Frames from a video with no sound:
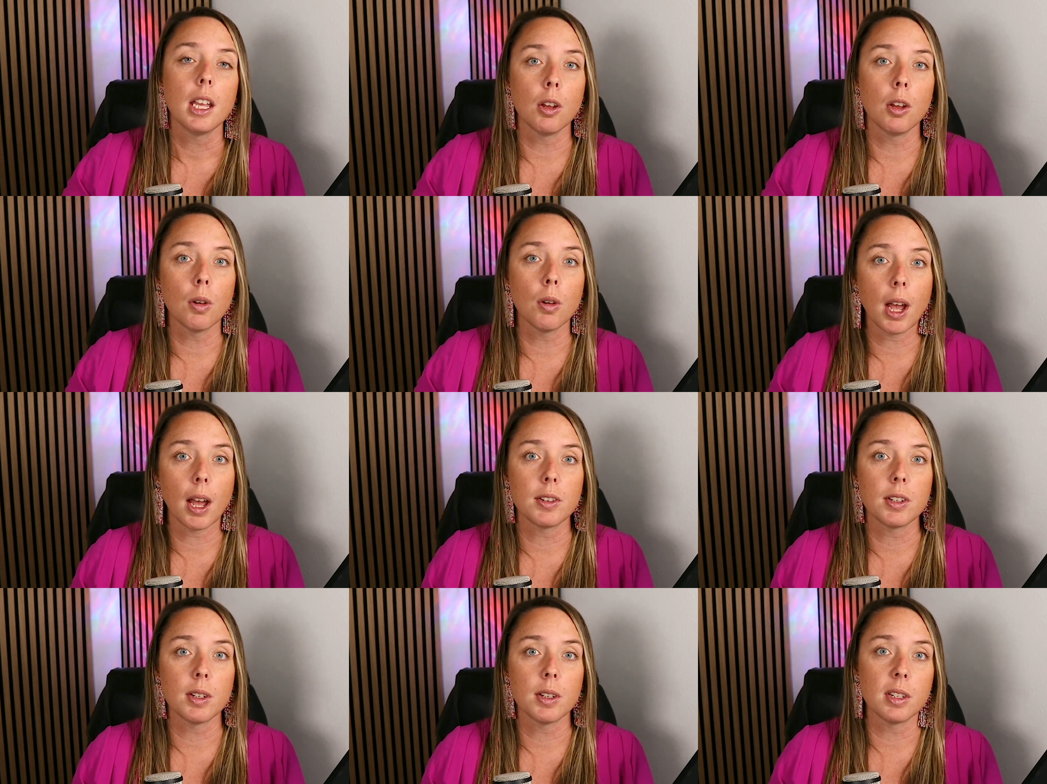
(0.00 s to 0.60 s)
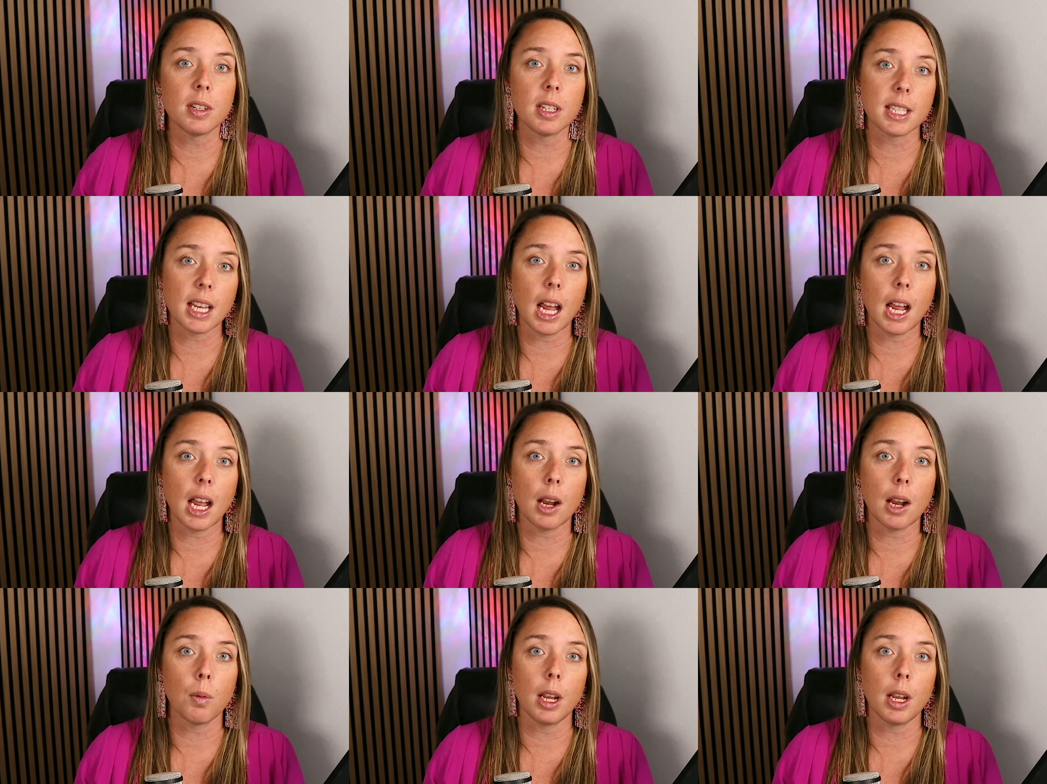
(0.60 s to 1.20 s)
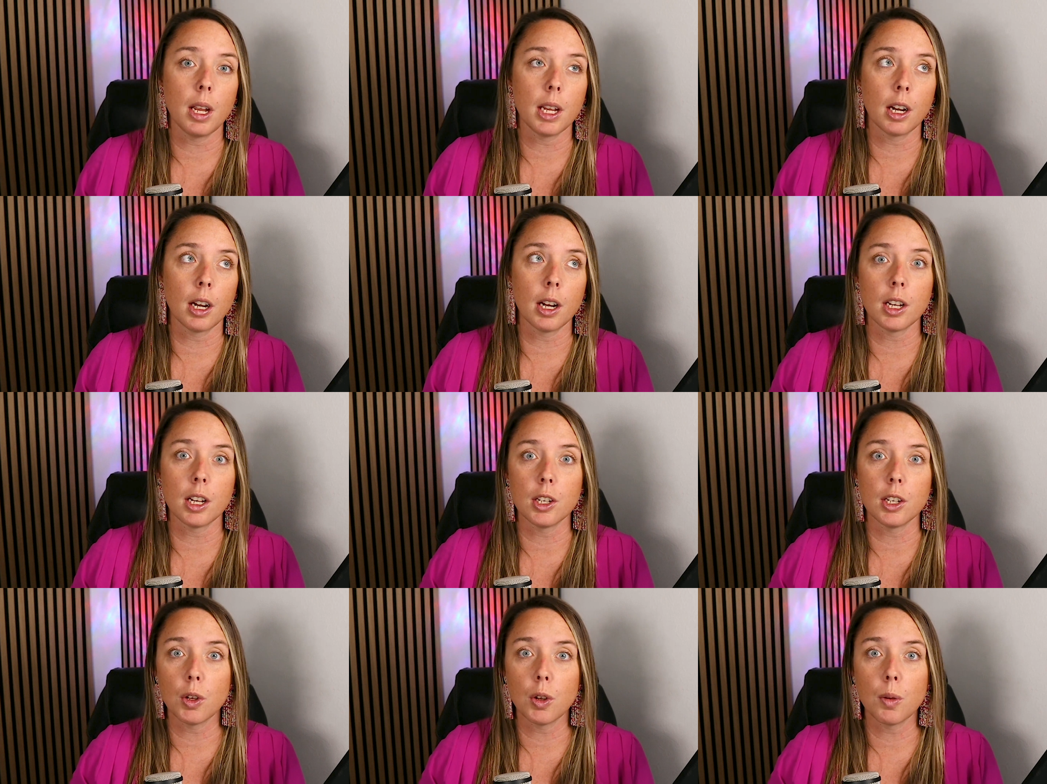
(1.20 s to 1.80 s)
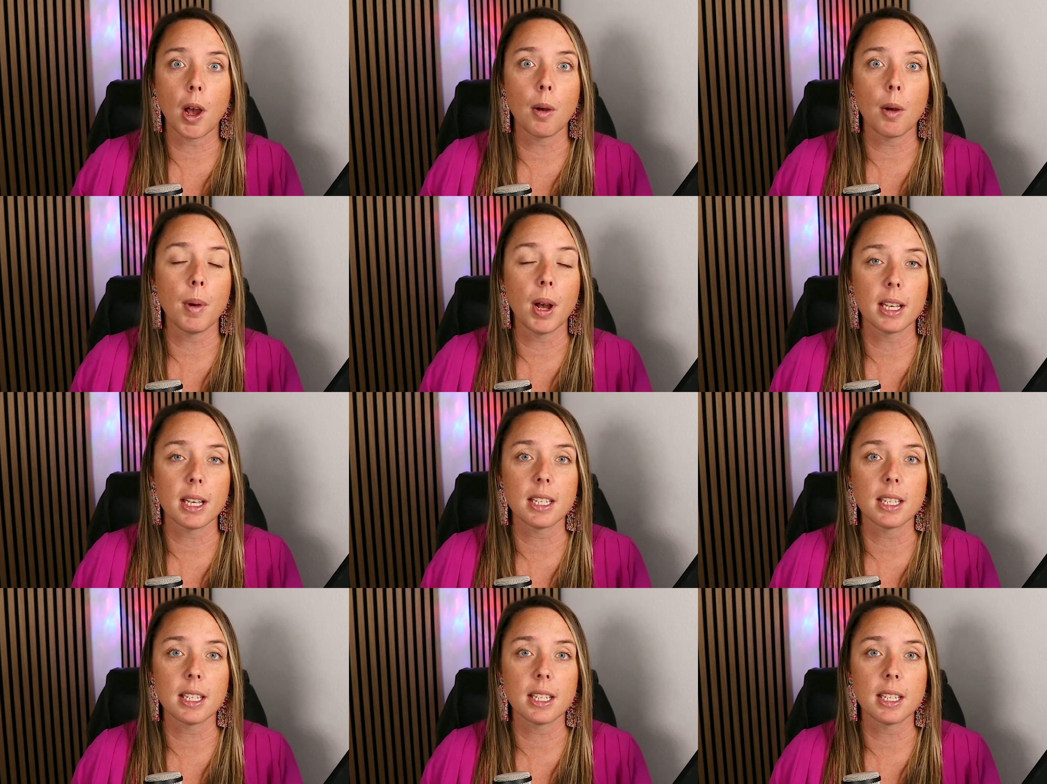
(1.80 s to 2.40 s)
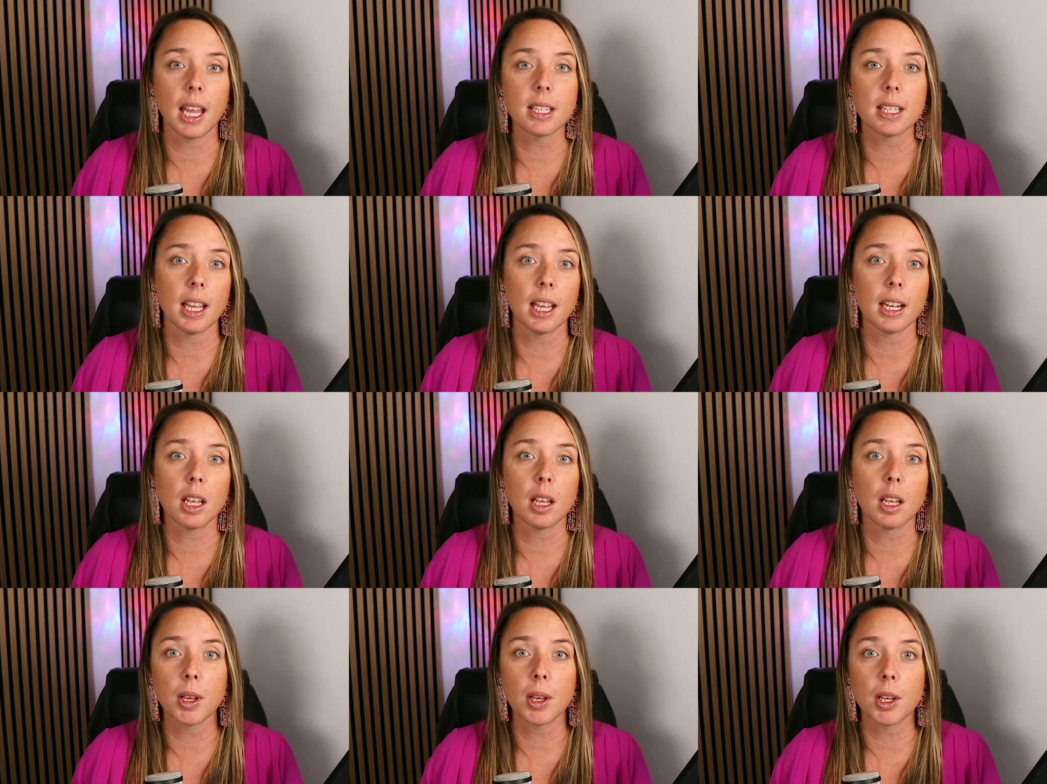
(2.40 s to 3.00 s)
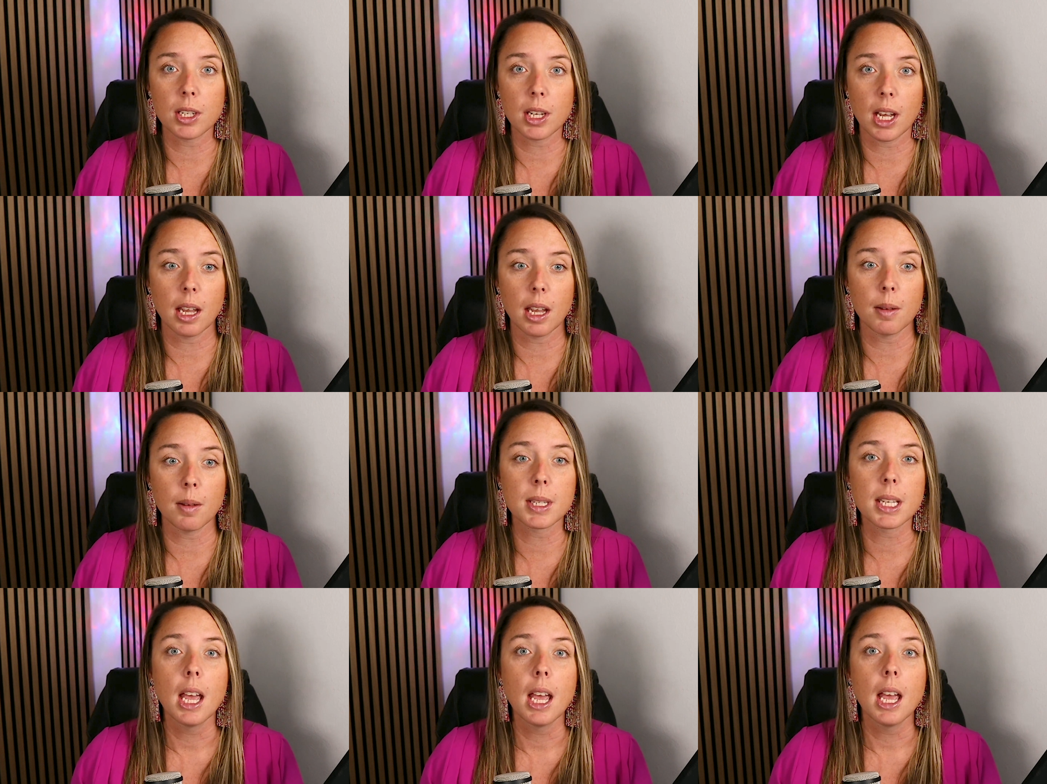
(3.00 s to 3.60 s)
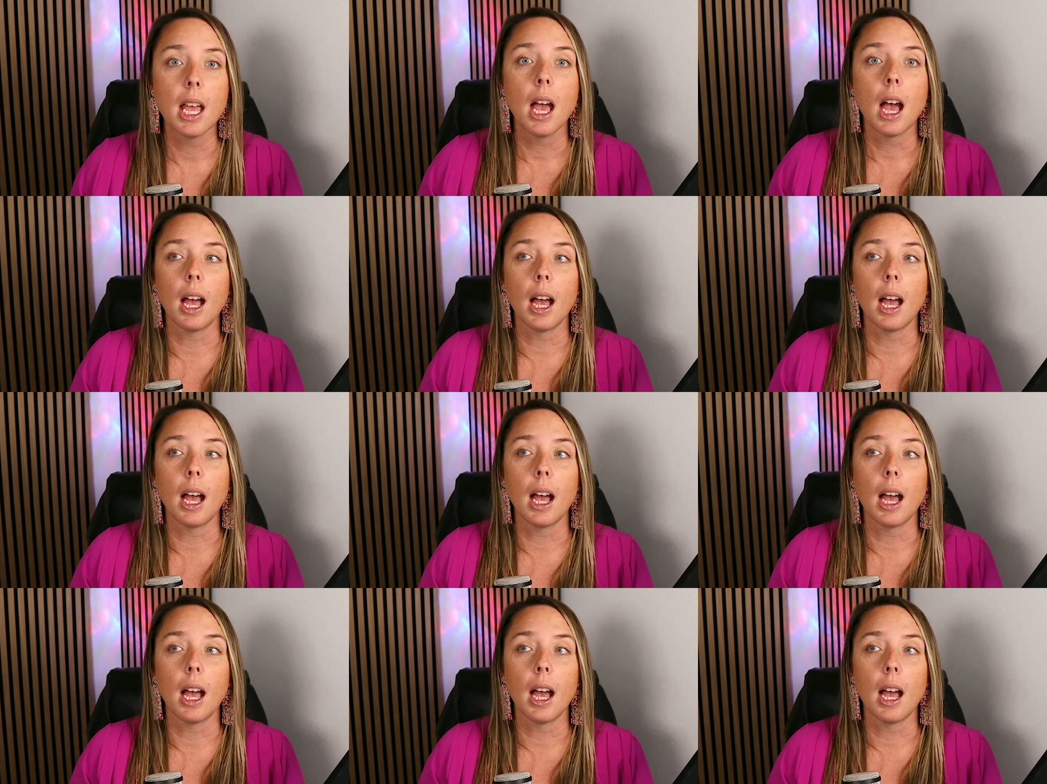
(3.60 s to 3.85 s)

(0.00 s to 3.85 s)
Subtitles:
You have to decide what you're going to do about bus and commute times.